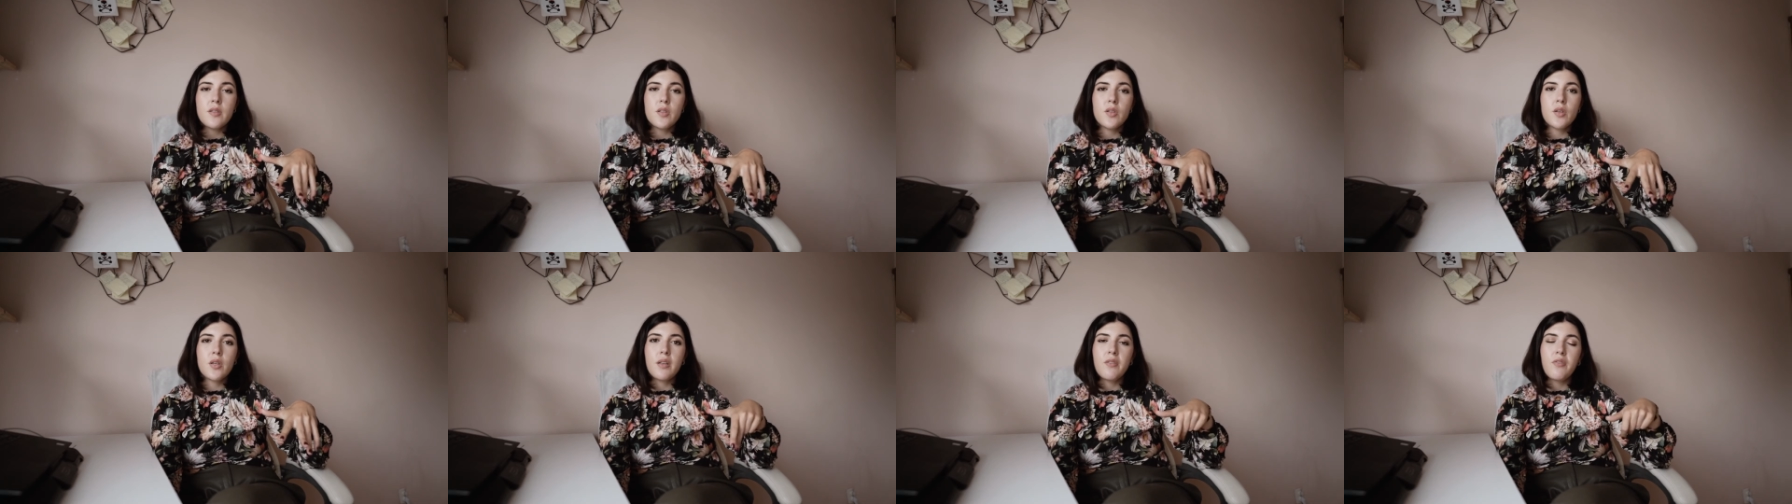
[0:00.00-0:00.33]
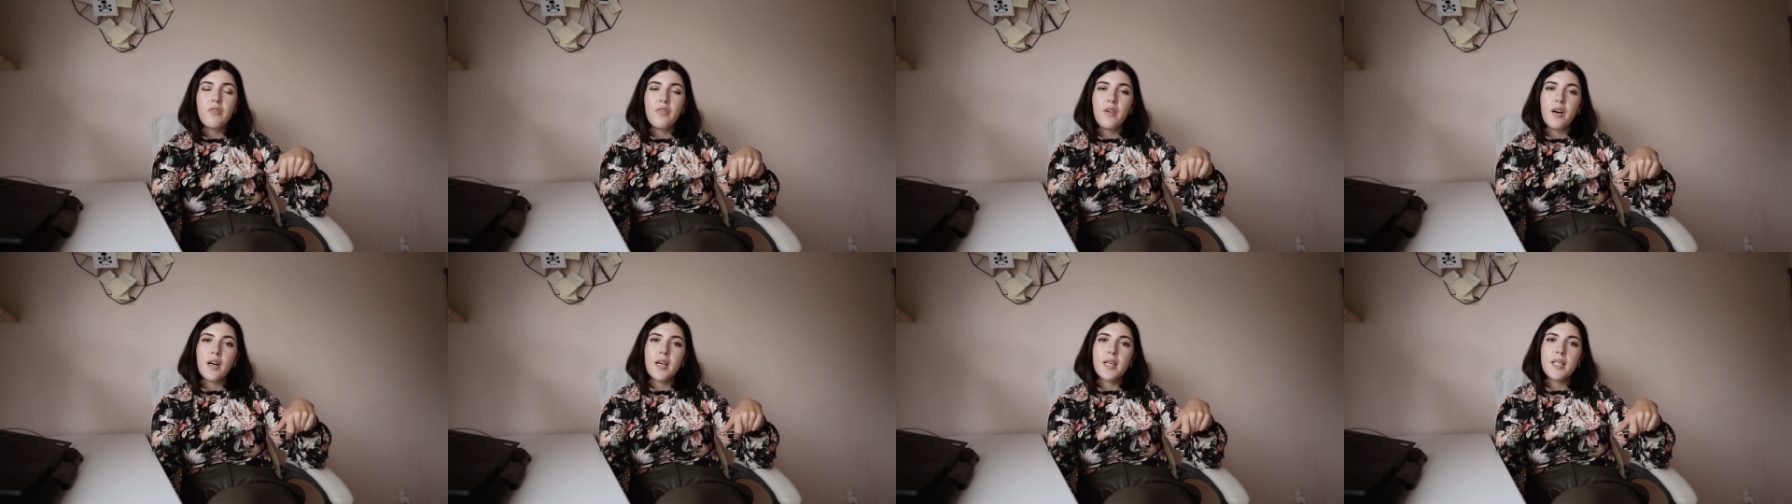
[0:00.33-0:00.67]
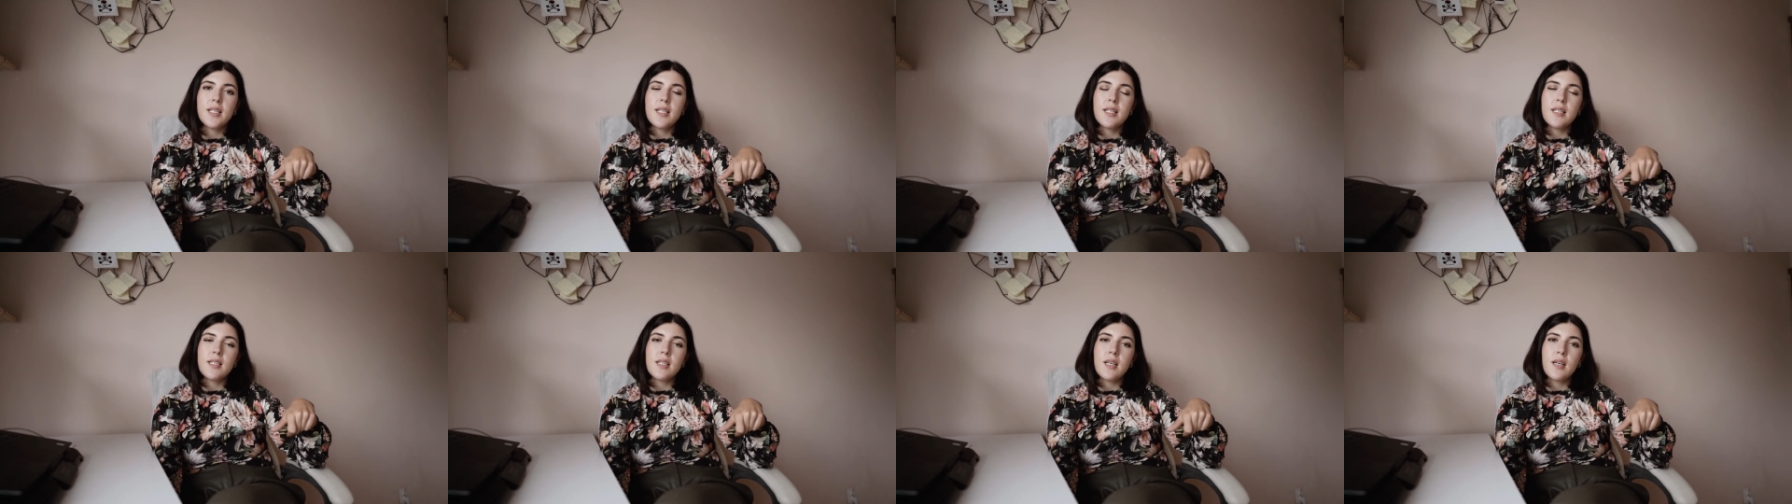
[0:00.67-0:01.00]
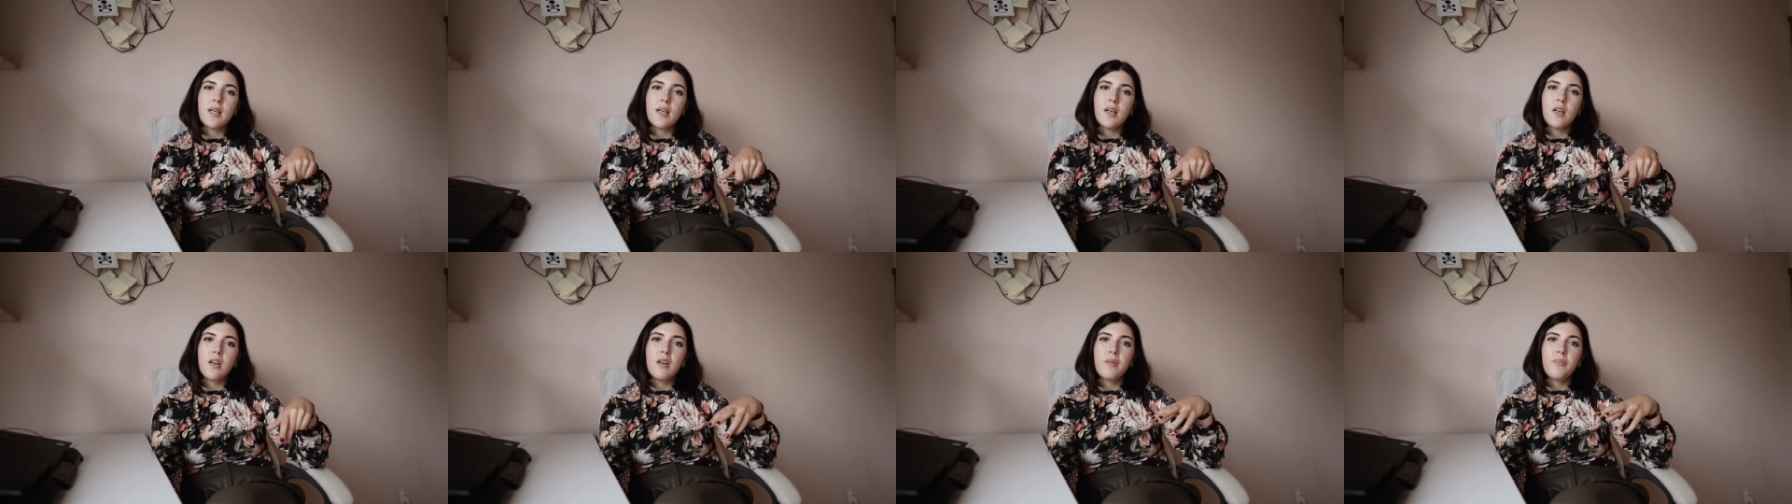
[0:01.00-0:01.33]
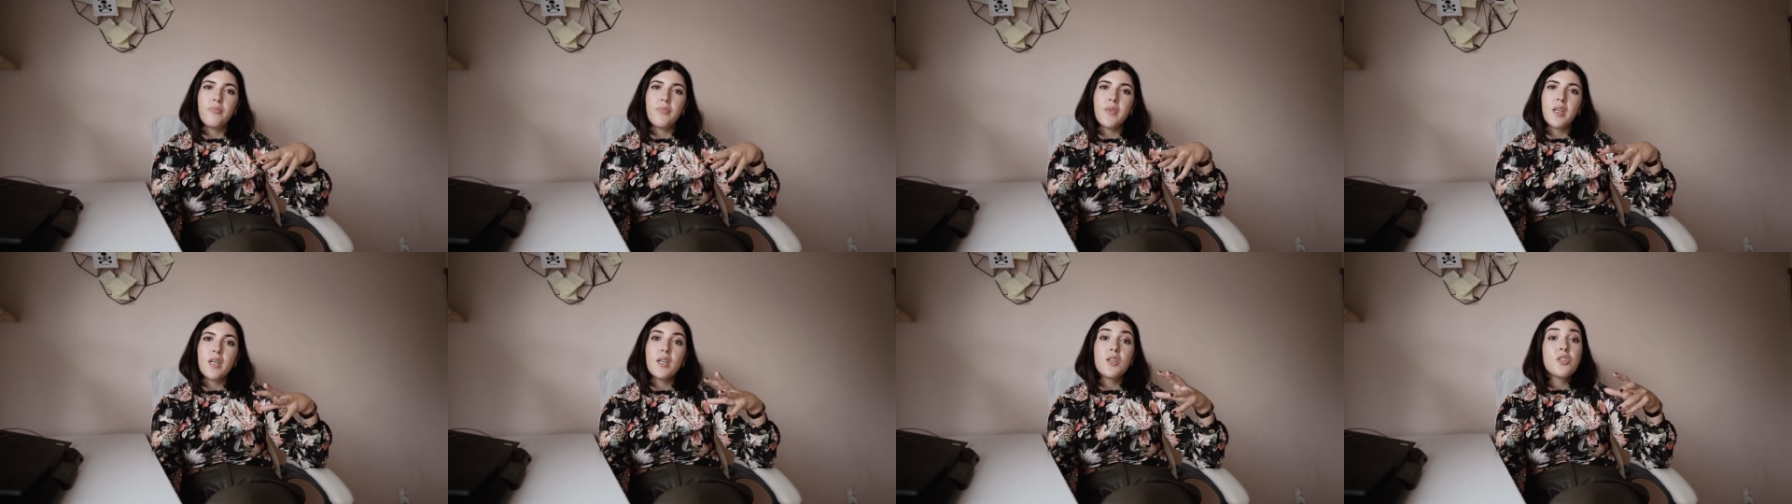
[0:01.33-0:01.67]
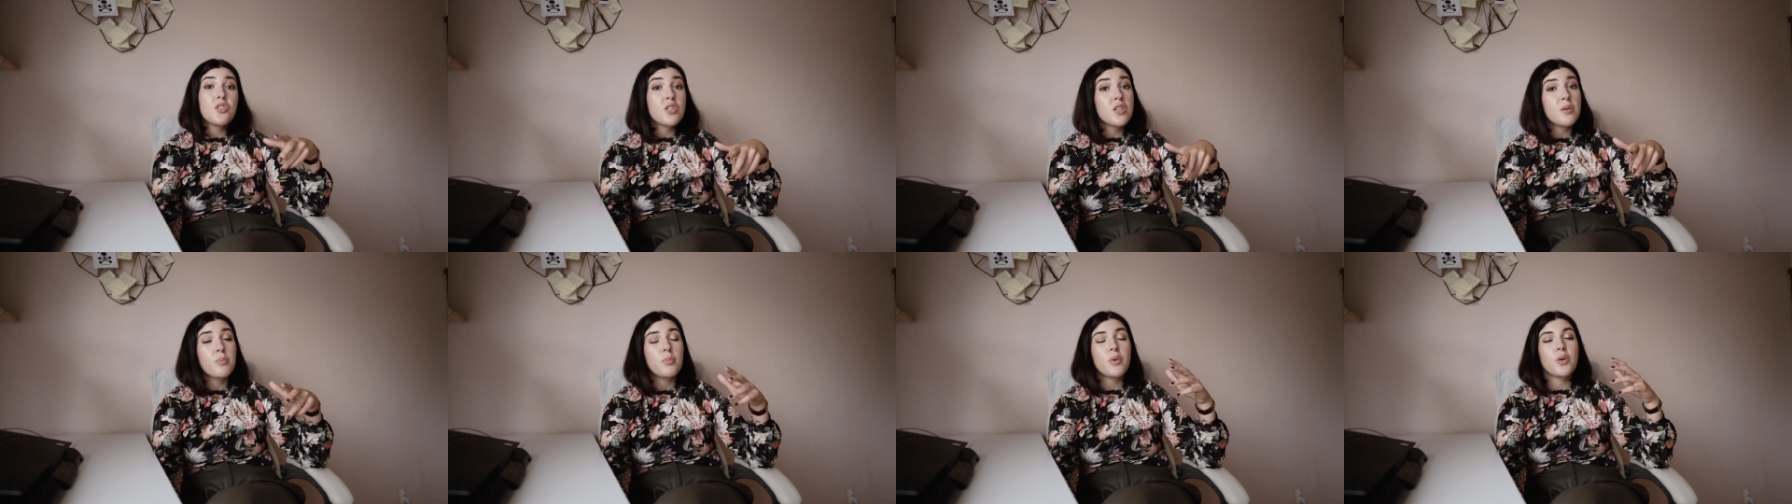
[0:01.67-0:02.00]
You can find
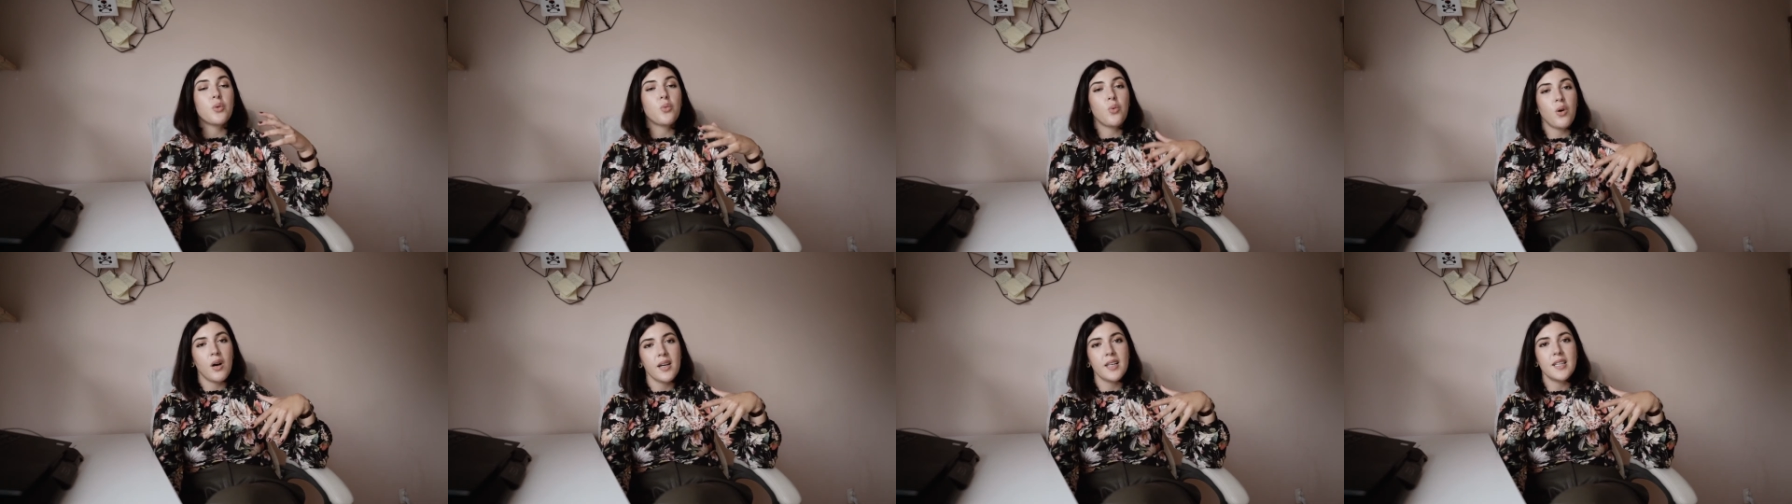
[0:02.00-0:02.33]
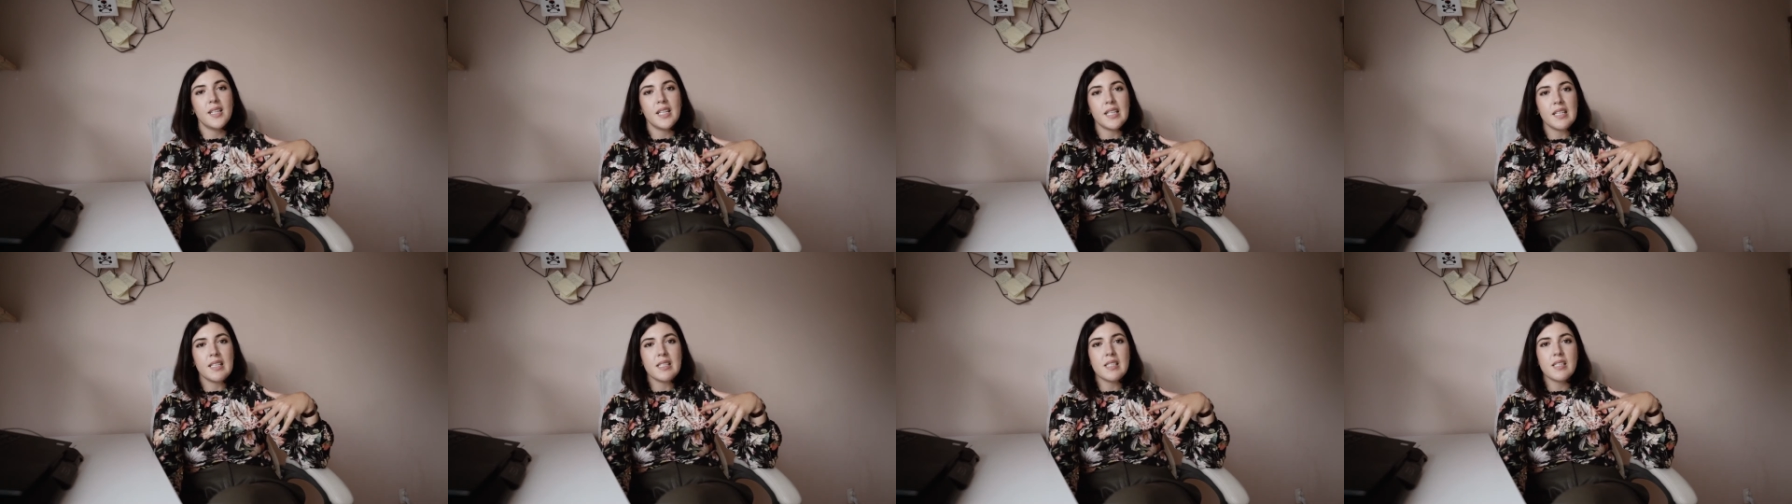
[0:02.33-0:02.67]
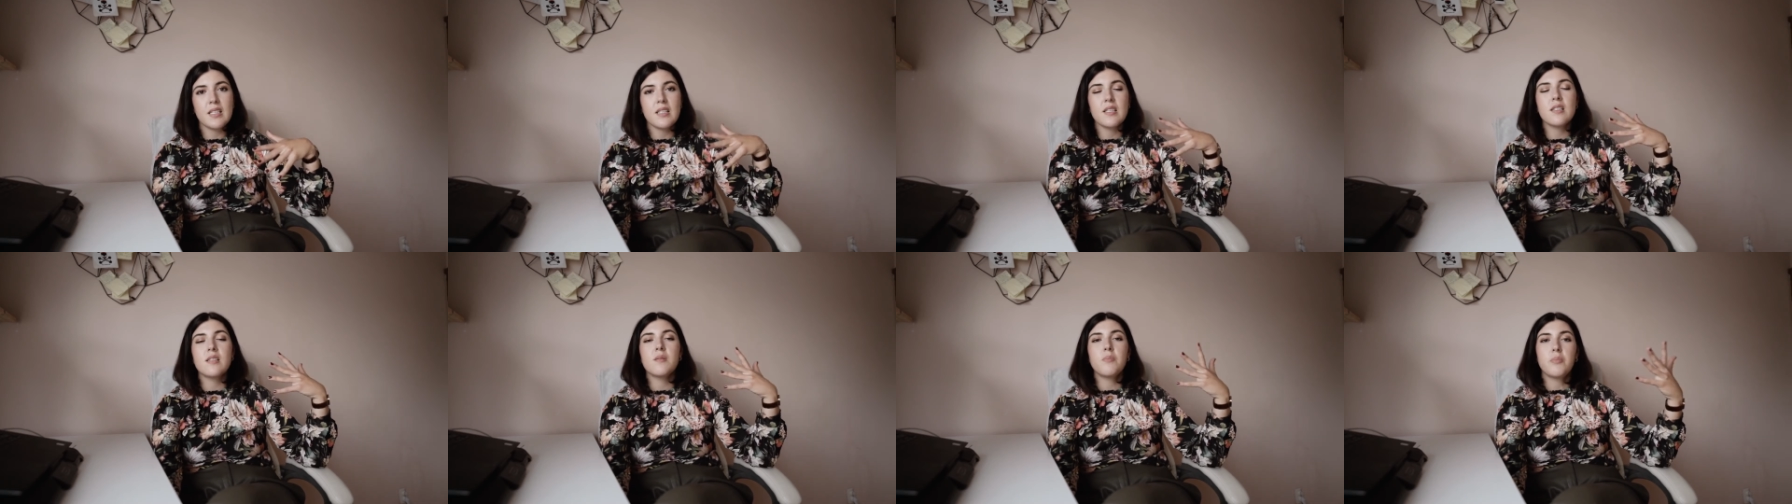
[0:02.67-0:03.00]
cheaper wide lenses,